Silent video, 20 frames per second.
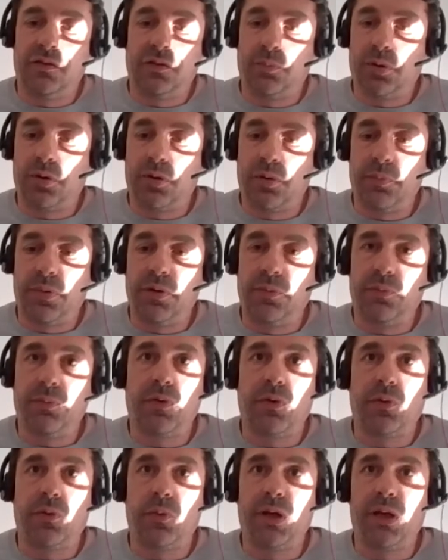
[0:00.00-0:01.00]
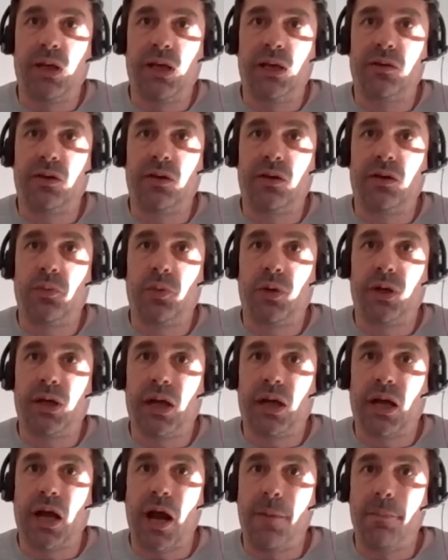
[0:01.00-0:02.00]
a problem that we
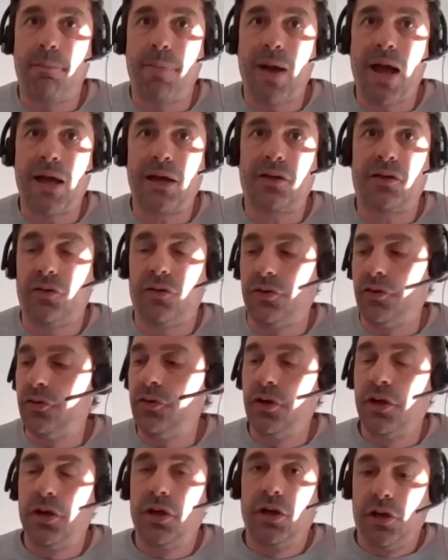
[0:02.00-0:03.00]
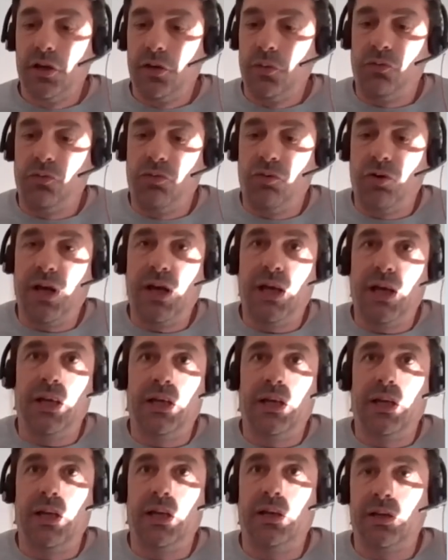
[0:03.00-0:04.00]
can come back to, really
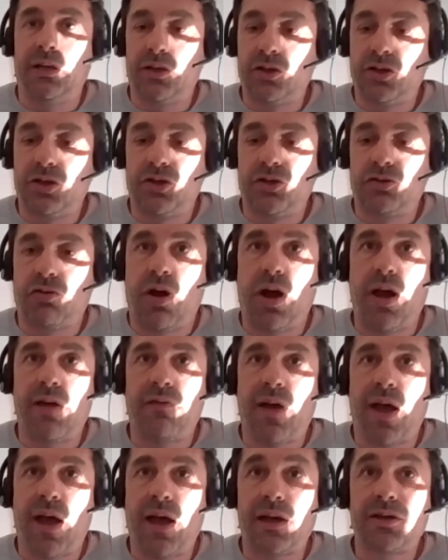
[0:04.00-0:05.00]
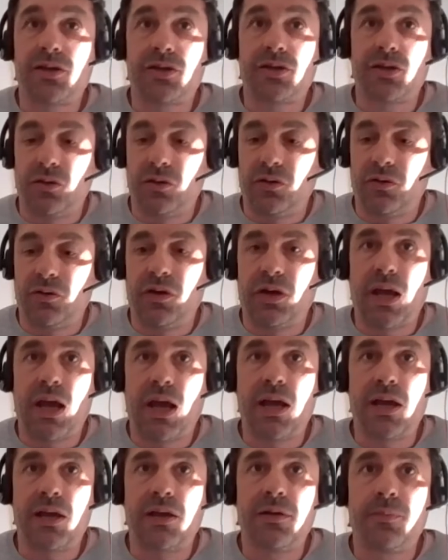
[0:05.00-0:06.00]
needing to drive action
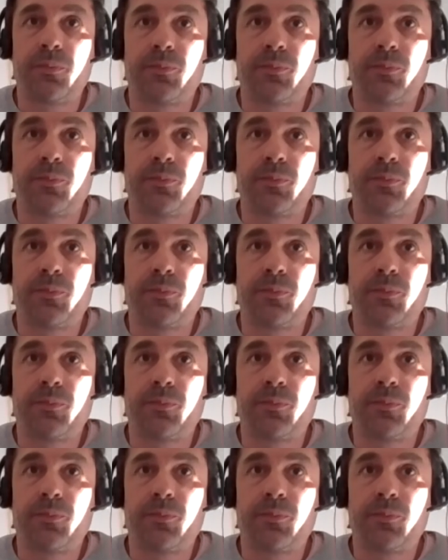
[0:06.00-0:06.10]
today.